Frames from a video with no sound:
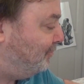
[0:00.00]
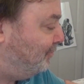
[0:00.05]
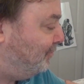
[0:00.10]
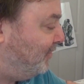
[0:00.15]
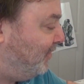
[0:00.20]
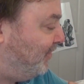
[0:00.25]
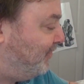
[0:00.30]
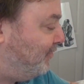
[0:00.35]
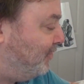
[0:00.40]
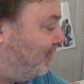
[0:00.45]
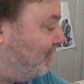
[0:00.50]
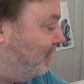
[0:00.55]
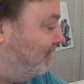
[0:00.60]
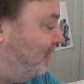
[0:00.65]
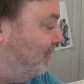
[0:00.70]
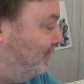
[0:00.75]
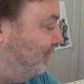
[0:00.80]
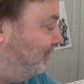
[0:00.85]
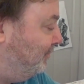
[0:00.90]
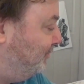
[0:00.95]
Circle.
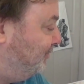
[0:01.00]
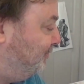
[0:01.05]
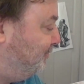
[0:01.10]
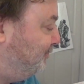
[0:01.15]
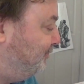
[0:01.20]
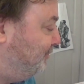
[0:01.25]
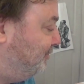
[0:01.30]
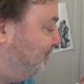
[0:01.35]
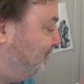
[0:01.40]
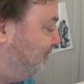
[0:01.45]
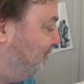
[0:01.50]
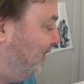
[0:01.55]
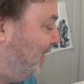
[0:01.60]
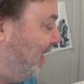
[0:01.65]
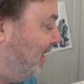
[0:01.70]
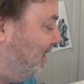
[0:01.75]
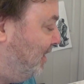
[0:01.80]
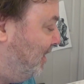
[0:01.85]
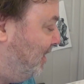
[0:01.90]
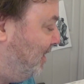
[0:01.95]
And
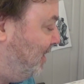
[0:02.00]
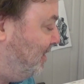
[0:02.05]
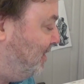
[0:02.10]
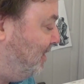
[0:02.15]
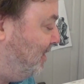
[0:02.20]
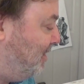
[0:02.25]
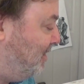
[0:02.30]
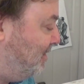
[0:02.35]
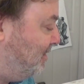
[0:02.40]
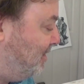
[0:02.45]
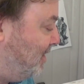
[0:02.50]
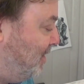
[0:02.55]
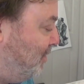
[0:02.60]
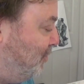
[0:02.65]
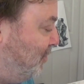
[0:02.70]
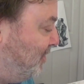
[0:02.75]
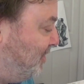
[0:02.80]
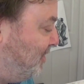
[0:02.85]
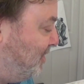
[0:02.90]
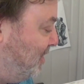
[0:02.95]
then I did the same
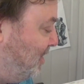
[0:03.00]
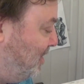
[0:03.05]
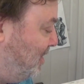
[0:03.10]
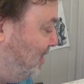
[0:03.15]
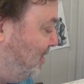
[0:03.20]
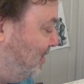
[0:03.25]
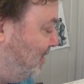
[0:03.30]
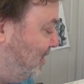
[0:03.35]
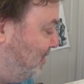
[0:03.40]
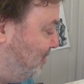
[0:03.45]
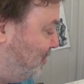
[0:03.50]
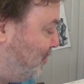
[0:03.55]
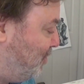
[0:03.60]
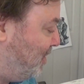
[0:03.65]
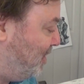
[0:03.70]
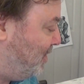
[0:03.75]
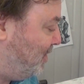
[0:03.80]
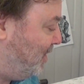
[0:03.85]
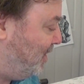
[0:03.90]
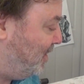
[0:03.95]
with a
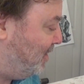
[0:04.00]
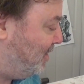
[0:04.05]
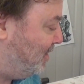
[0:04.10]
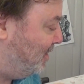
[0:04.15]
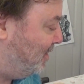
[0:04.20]
square here.